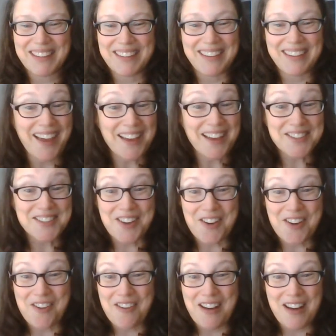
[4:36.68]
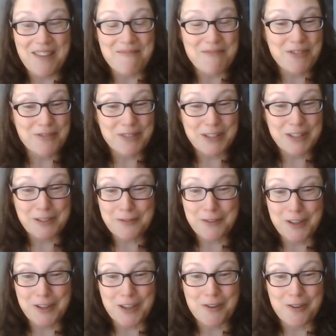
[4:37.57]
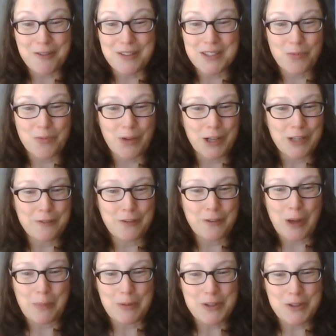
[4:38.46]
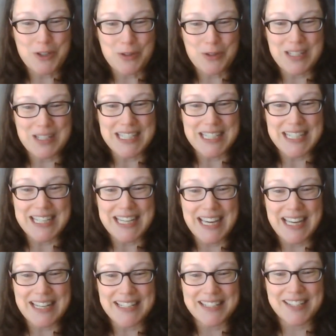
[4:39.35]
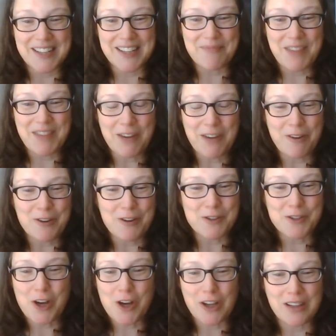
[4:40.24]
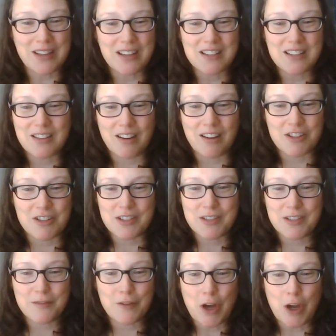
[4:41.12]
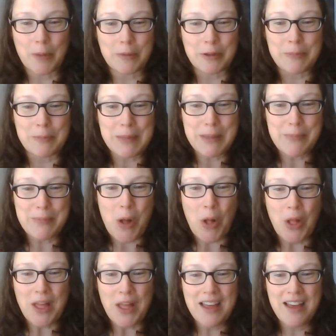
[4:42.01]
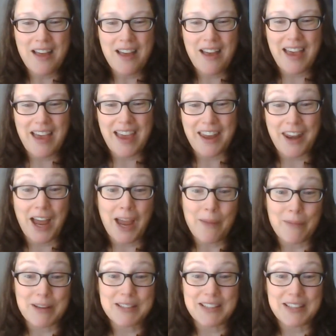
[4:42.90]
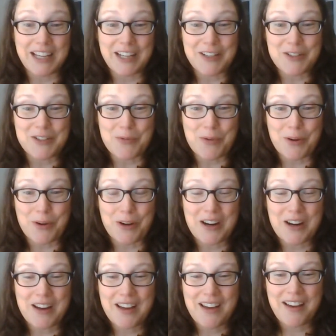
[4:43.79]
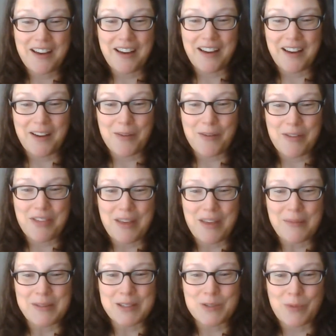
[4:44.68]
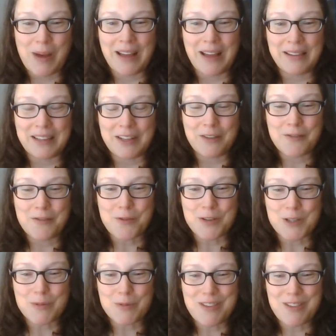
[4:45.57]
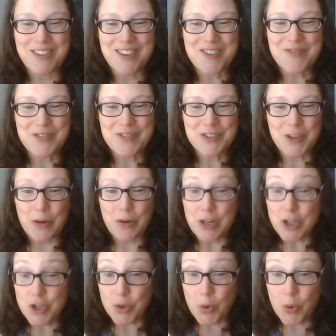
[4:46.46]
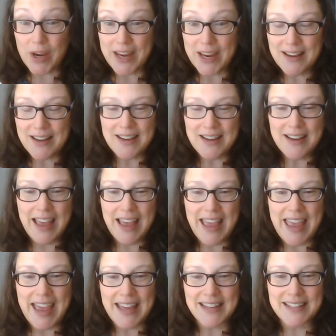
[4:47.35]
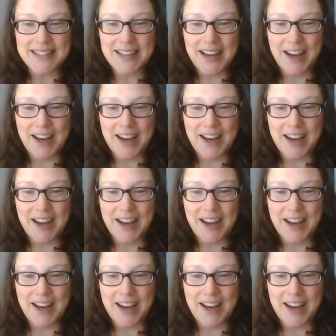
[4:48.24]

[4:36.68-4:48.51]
Yeah, so I'm thrilled for you. It's a wonderful opportunity, and Henry and his colleagues are just phenomenal people, and I'm excited to work with them as well, and of course with you. So enjoy, and